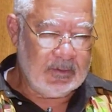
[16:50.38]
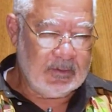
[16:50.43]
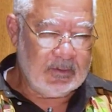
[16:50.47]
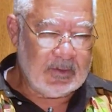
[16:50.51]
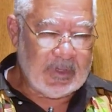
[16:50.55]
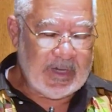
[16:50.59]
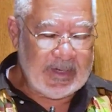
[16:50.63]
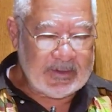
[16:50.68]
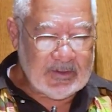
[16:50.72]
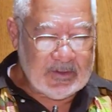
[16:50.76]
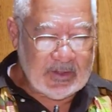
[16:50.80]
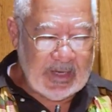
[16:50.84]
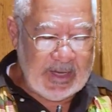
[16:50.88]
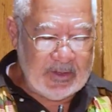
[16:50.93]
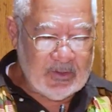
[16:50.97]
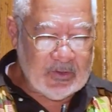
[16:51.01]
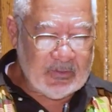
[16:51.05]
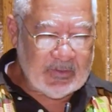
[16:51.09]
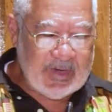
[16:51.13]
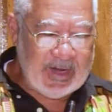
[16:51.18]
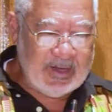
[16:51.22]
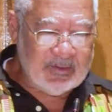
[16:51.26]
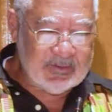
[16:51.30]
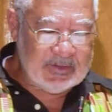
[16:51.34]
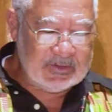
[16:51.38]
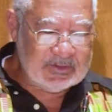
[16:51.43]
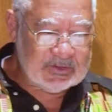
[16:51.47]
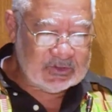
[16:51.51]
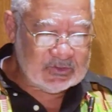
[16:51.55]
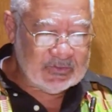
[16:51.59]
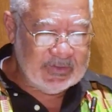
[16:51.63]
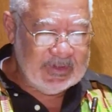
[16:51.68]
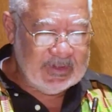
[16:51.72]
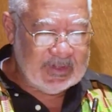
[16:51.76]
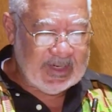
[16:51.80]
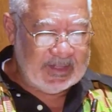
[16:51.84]
I go down the
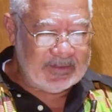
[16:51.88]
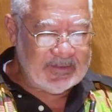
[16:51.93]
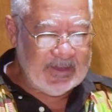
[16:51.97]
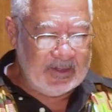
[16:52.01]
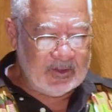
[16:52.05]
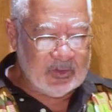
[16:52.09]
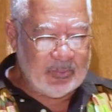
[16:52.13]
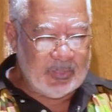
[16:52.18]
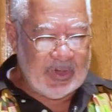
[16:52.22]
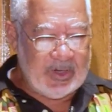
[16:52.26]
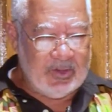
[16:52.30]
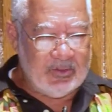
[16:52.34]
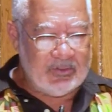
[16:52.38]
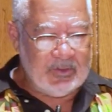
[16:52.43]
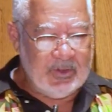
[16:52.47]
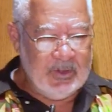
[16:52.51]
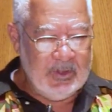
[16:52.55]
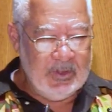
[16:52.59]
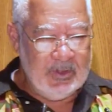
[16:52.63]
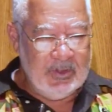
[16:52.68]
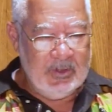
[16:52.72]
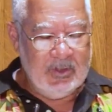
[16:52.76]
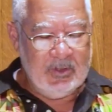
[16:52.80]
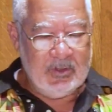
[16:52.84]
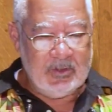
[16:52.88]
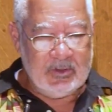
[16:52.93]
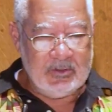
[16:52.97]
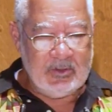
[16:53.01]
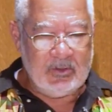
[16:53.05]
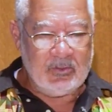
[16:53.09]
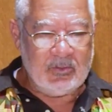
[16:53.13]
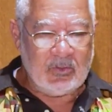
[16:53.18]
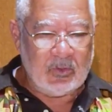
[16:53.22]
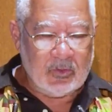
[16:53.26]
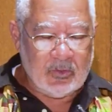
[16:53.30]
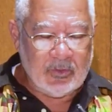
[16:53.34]
street, I think about
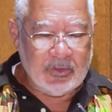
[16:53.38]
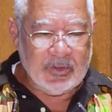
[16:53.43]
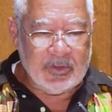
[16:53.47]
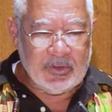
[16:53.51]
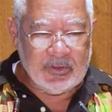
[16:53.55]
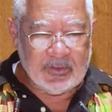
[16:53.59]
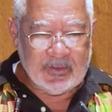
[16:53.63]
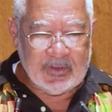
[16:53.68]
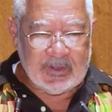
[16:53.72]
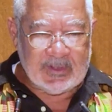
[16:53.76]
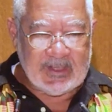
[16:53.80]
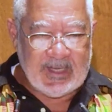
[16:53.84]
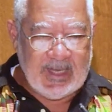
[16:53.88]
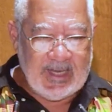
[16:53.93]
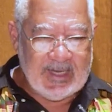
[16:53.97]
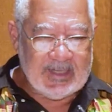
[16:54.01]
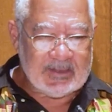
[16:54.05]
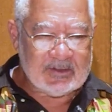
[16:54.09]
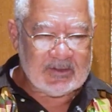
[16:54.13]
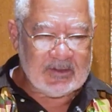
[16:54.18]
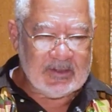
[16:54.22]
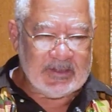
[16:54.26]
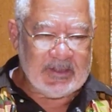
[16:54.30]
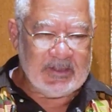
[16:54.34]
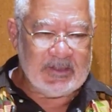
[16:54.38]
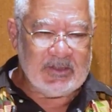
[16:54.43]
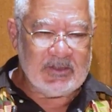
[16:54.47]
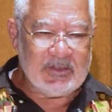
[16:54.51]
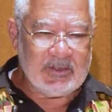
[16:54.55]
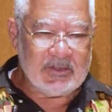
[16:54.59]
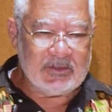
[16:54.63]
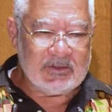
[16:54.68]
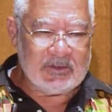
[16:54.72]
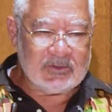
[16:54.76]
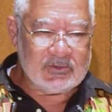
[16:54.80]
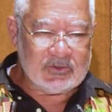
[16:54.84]
Lawyer and Kathleen
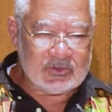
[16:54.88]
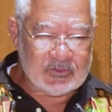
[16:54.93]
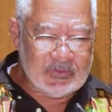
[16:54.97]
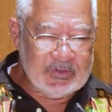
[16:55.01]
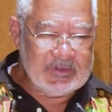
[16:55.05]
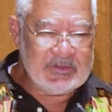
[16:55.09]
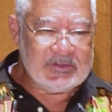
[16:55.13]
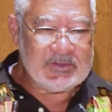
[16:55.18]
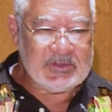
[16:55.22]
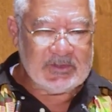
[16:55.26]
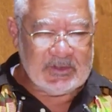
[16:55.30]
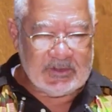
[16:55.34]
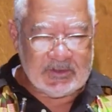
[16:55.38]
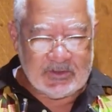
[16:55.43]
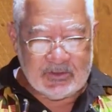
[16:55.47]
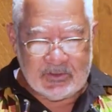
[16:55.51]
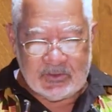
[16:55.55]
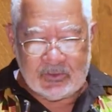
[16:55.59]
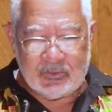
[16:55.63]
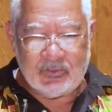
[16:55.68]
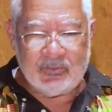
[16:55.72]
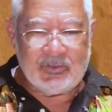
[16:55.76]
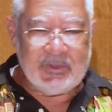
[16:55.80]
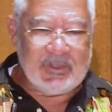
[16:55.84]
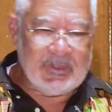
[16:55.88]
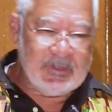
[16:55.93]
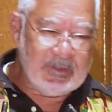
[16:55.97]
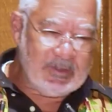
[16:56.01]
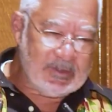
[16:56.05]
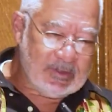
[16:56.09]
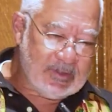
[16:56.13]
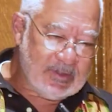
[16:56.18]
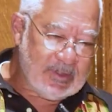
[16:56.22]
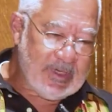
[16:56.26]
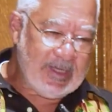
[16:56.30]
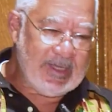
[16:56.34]
and Tracy and
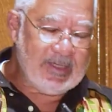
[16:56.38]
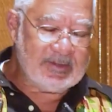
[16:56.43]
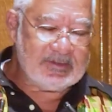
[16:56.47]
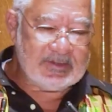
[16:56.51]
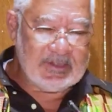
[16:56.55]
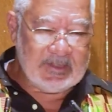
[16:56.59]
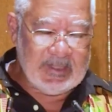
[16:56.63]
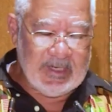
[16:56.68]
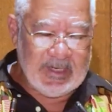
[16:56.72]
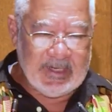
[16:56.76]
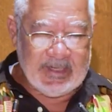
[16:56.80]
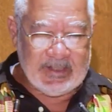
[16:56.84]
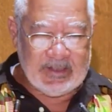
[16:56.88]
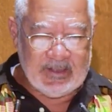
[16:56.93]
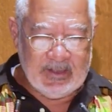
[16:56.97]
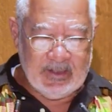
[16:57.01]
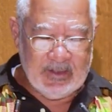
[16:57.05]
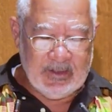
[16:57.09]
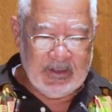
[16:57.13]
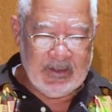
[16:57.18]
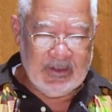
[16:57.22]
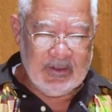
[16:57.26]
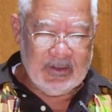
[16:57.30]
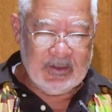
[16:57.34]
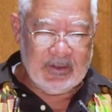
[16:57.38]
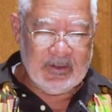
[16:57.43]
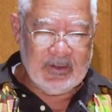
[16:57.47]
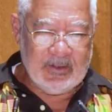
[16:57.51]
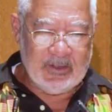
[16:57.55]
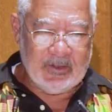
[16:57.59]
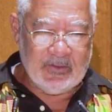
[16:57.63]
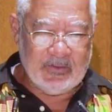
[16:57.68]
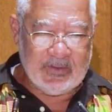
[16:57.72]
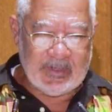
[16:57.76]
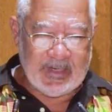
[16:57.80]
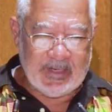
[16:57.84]
Dooney and Antoinette, and
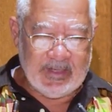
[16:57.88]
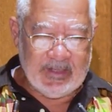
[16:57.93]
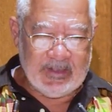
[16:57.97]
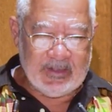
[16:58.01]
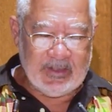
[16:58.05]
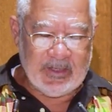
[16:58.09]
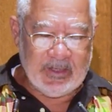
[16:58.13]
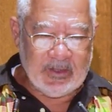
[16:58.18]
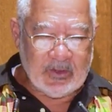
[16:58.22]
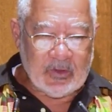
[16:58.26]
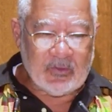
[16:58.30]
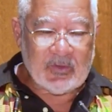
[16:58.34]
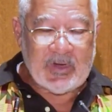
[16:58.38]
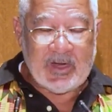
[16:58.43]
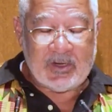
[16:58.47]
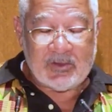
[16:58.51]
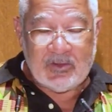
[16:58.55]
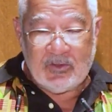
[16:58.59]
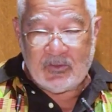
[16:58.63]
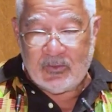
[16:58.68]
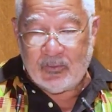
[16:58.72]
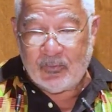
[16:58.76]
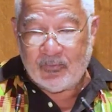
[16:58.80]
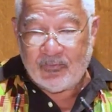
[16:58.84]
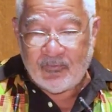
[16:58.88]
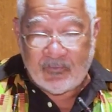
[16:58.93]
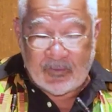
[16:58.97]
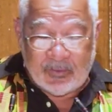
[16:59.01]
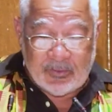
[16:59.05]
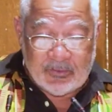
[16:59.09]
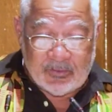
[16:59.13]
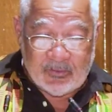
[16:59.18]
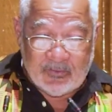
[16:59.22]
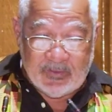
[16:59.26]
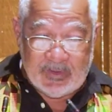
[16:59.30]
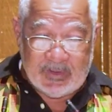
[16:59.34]
I go down a little
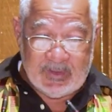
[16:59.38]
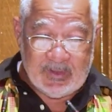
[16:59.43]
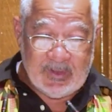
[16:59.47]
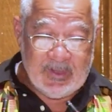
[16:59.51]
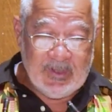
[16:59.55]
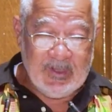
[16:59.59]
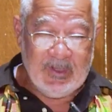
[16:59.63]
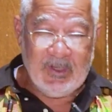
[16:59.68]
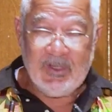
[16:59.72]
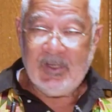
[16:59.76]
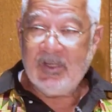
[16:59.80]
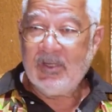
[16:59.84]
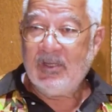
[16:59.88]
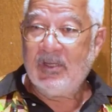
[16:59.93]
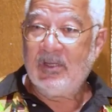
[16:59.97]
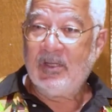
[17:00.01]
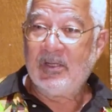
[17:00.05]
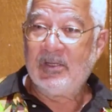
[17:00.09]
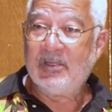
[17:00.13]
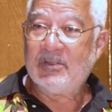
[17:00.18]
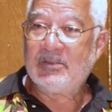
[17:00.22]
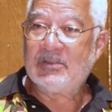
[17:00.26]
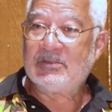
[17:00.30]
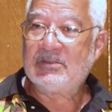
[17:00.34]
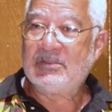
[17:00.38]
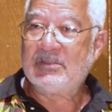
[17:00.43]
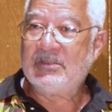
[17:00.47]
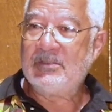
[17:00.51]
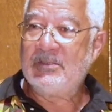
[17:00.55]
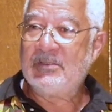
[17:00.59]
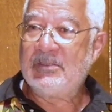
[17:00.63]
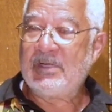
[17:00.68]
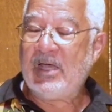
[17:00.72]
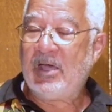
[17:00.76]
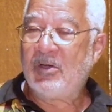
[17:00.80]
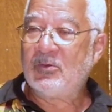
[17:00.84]
further, and it's
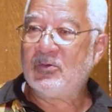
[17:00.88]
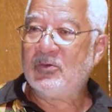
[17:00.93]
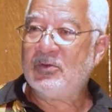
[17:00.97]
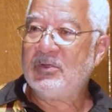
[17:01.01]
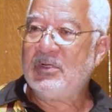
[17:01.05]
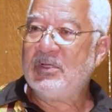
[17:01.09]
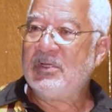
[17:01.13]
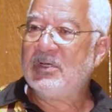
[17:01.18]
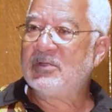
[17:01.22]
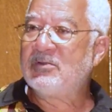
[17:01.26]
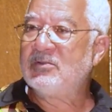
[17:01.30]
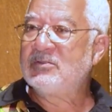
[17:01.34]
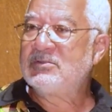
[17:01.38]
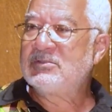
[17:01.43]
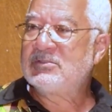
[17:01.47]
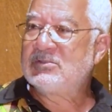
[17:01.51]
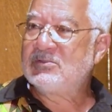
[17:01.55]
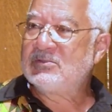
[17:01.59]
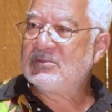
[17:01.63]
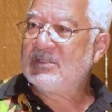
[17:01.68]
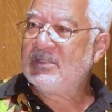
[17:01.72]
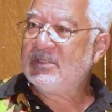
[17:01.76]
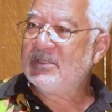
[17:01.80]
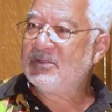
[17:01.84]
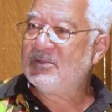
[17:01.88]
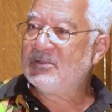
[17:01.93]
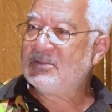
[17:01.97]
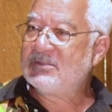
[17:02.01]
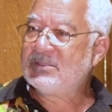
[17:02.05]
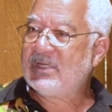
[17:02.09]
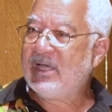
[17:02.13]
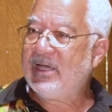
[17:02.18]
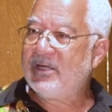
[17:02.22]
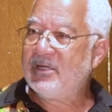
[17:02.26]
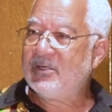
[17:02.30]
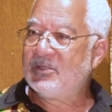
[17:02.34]
down on the other
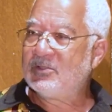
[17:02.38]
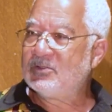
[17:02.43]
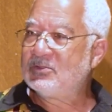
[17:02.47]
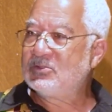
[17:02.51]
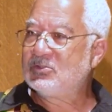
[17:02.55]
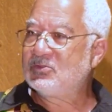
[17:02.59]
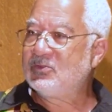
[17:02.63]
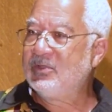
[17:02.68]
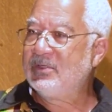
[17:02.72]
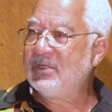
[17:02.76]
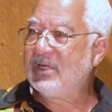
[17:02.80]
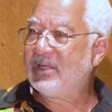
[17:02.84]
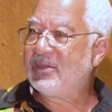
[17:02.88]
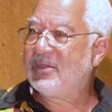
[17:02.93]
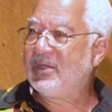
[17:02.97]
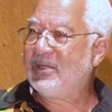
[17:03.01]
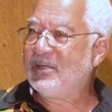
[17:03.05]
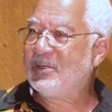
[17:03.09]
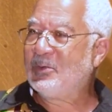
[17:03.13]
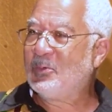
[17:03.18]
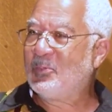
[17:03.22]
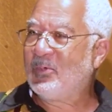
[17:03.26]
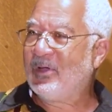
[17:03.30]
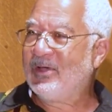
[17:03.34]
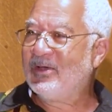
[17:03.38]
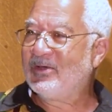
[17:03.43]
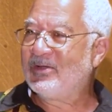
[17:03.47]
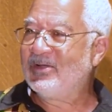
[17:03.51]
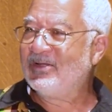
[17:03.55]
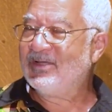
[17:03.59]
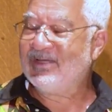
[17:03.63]
side of the street. I think about